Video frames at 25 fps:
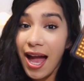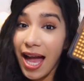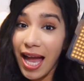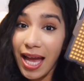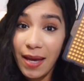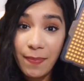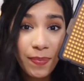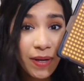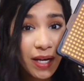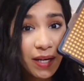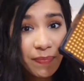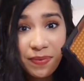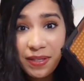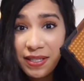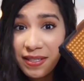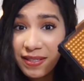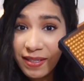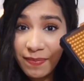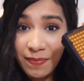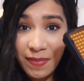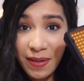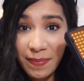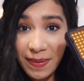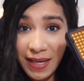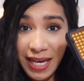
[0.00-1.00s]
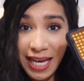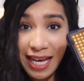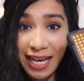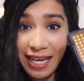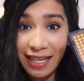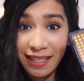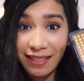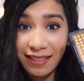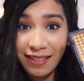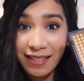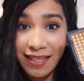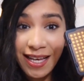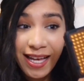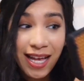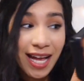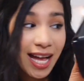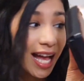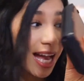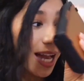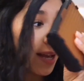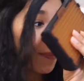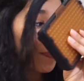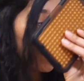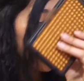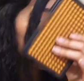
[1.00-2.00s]
I popped this in my bag.
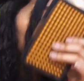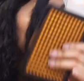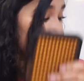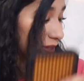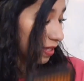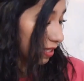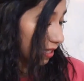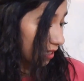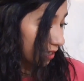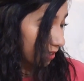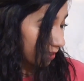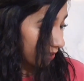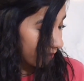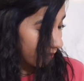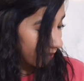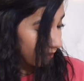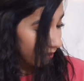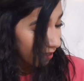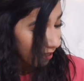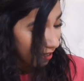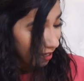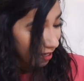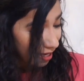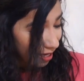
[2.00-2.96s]
I popped this